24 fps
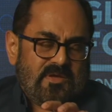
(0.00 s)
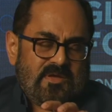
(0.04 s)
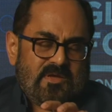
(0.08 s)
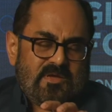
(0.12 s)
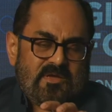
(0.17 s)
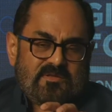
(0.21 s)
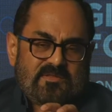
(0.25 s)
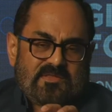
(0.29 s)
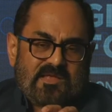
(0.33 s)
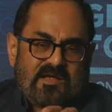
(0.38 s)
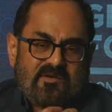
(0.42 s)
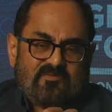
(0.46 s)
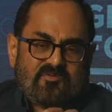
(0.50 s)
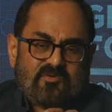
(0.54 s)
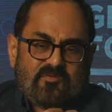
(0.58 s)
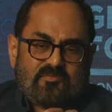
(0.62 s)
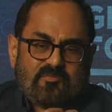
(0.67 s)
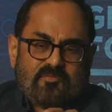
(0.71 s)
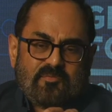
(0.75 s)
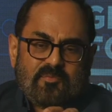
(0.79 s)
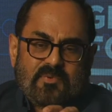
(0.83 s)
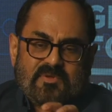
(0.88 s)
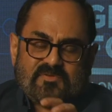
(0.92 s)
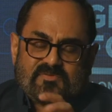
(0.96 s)
that have to
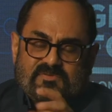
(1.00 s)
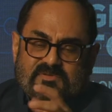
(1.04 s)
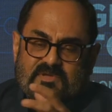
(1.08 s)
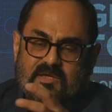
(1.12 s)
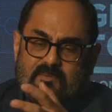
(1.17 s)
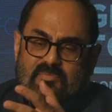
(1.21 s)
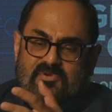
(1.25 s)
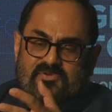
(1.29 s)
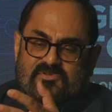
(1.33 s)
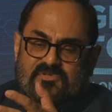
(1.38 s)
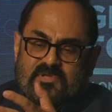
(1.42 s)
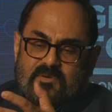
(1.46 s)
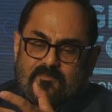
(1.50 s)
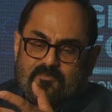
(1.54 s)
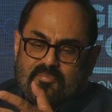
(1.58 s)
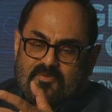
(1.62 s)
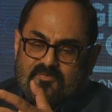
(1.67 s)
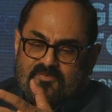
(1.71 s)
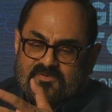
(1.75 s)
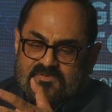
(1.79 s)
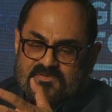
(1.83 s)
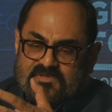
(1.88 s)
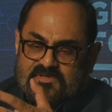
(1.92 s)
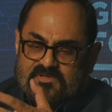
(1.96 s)
be established, that
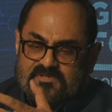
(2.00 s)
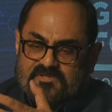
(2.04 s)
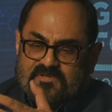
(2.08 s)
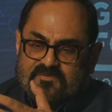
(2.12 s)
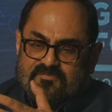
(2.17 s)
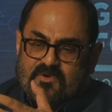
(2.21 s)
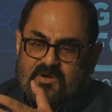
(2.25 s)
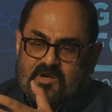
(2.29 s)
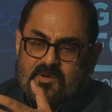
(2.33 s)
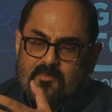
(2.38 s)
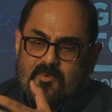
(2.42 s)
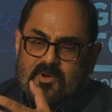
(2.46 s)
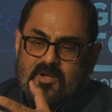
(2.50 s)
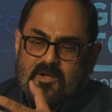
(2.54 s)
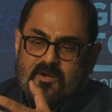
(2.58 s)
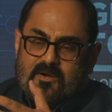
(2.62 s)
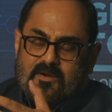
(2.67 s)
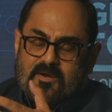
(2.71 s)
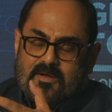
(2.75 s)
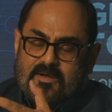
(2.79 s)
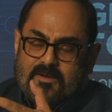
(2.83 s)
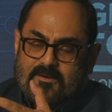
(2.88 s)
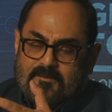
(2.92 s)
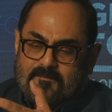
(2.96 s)
privacy is a fundamental
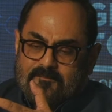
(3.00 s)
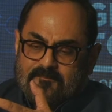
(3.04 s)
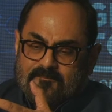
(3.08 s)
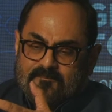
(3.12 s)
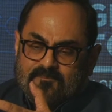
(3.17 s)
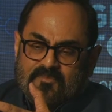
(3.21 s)
right.